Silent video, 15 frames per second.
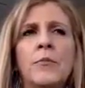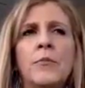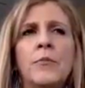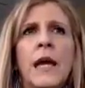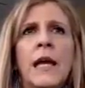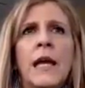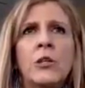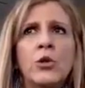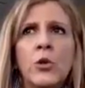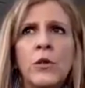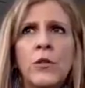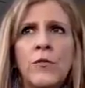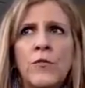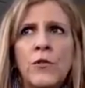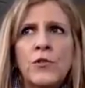And you're the
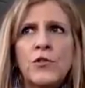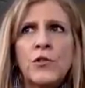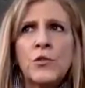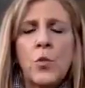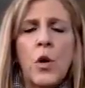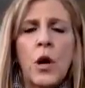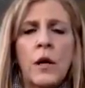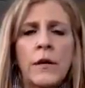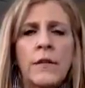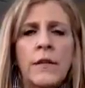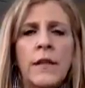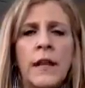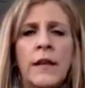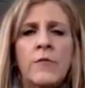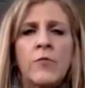first one that
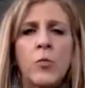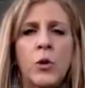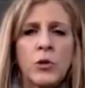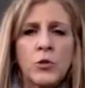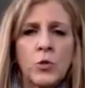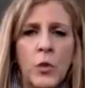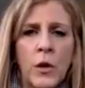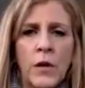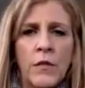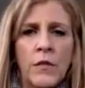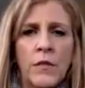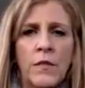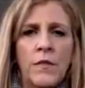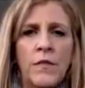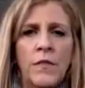I've worked with
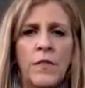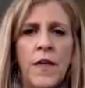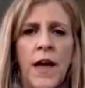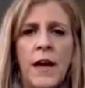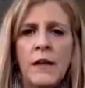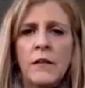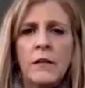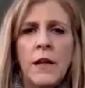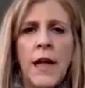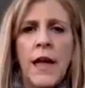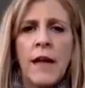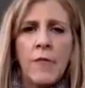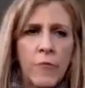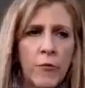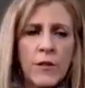that
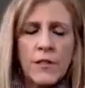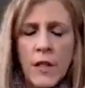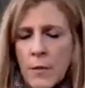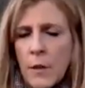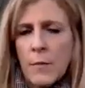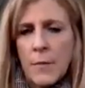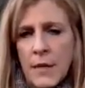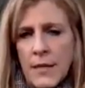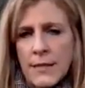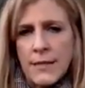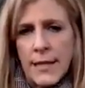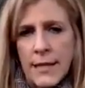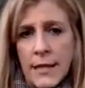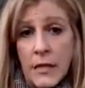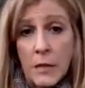every time I
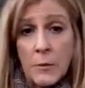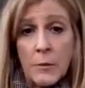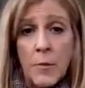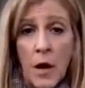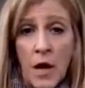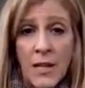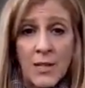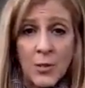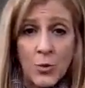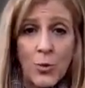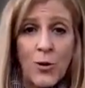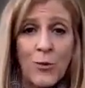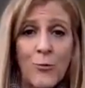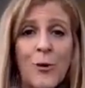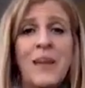meditate, it combines
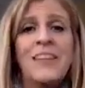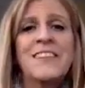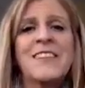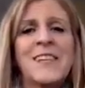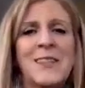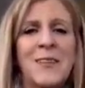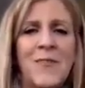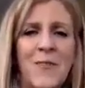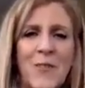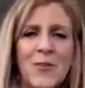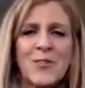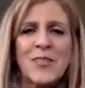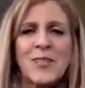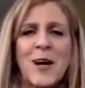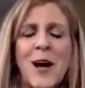all three. It's like the
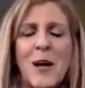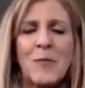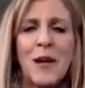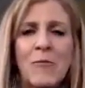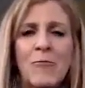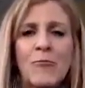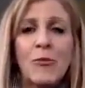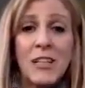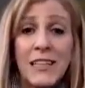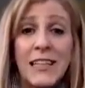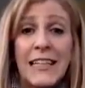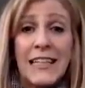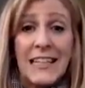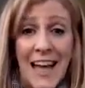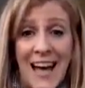first time I
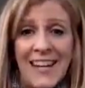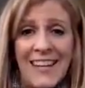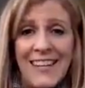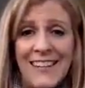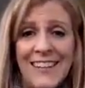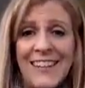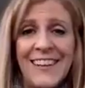really got it,